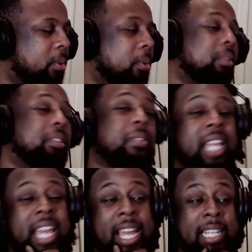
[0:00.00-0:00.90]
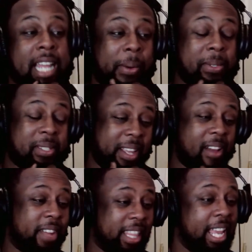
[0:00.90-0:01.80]
So yeah, that was tough. I
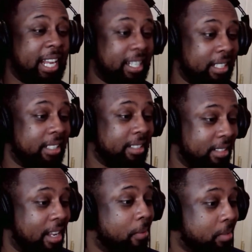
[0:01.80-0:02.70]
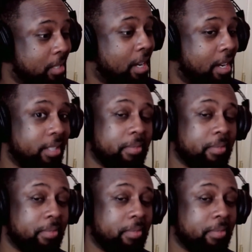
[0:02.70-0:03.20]
like it. That was hot.